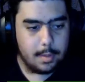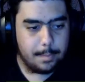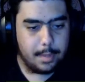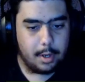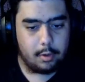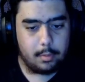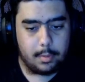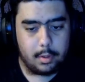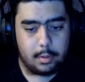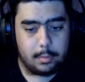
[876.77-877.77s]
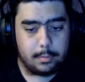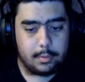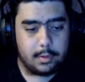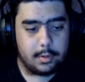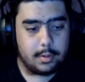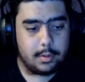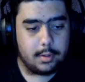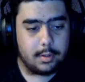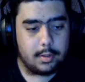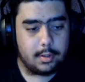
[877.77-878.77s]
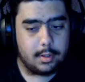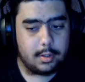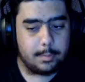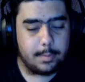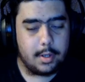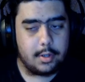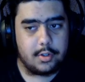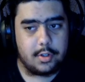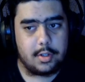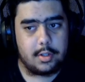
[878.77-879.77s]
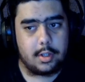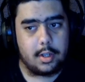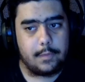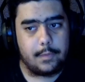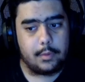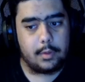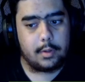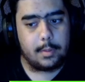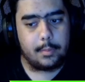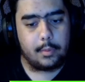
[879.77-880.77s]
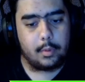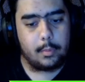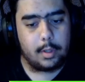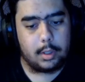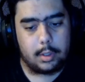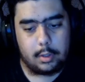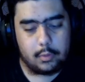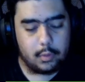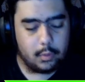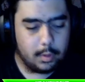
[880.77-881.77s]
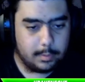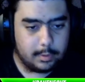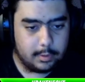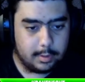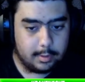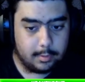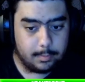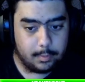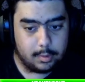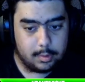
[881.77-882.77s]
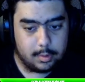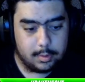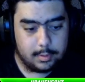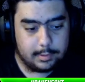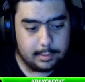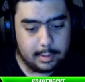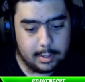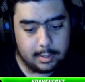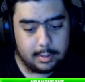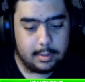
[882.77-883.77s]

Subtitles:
Power bombs, expansion, kind of fill this up all the way. I don't know how much it is, but it's a lot.